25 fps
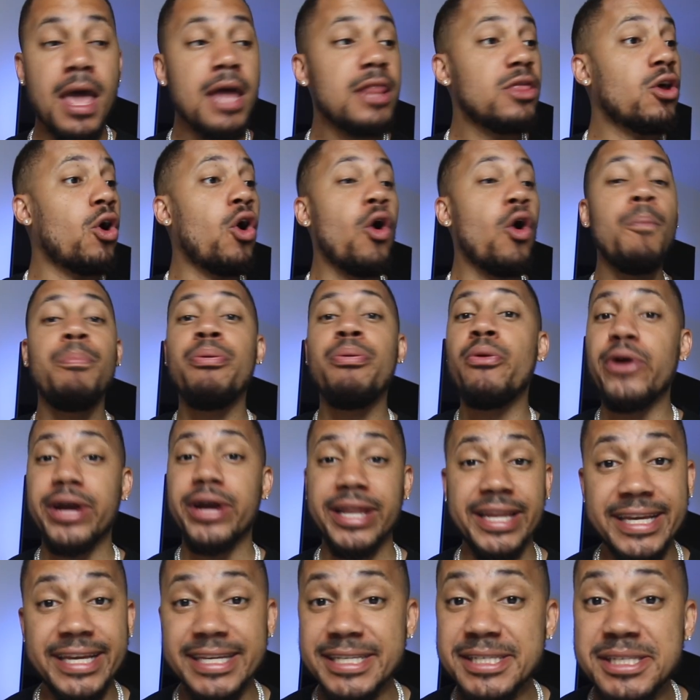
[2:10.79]
The whole
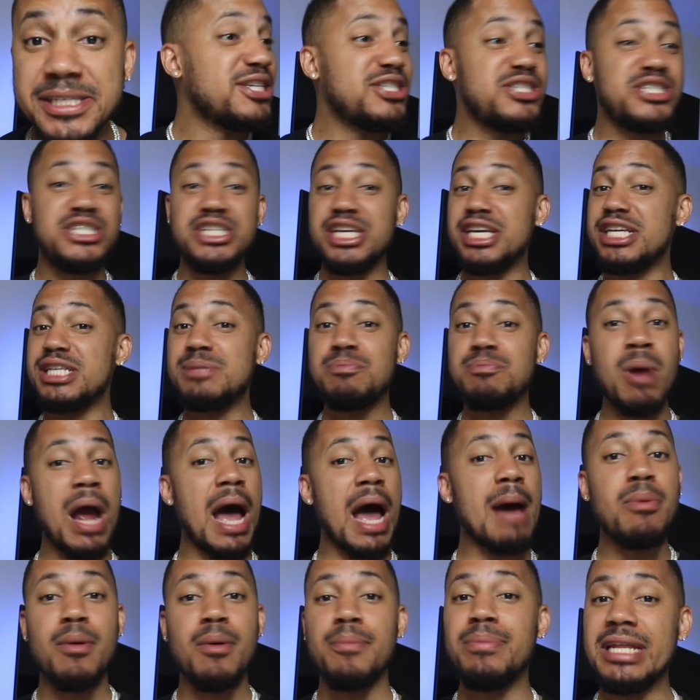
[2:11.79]
point is she's
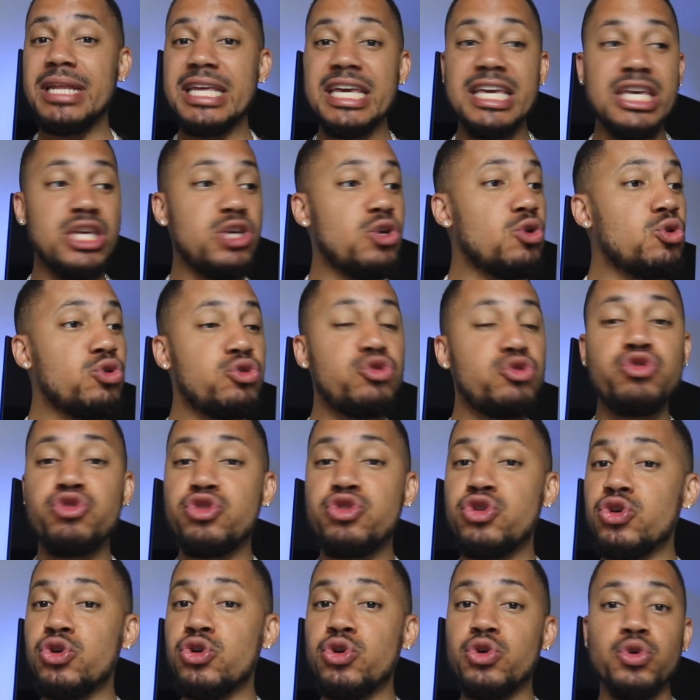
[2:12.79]
probably used
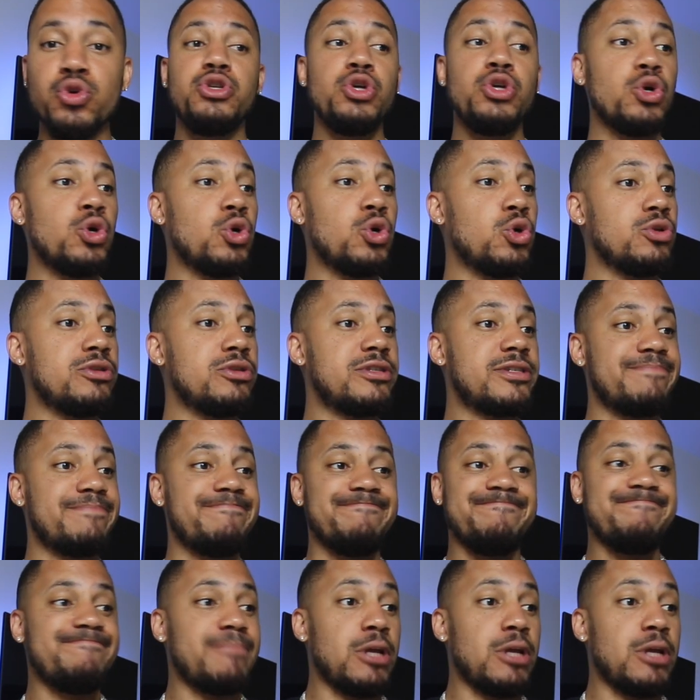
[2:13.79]
to dudes